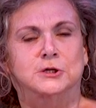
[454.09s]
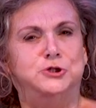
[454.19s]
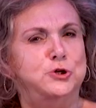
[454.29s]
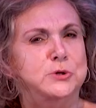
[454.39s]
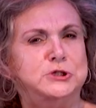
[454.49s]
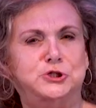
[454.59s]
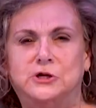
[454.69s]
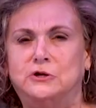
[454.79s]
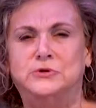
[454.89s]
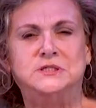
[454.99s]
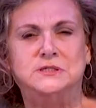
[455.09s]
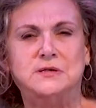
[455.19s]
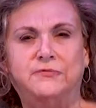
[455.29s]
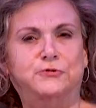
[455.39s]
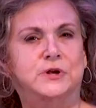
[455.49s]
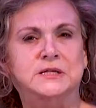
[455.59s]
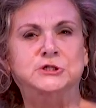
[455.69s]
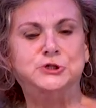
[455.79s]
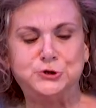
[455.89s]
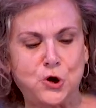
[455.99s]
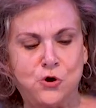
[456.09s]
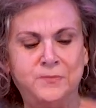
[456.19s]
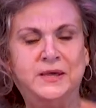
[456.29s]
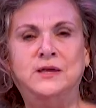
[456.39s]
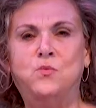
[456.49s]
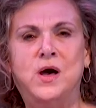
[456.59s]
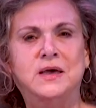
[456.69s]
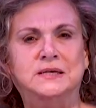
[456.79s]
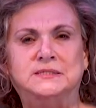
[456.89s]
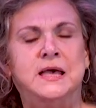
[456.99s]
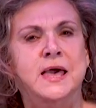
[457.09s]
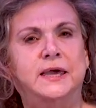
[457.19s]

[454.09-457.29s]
Jewish children suffered in so many ways.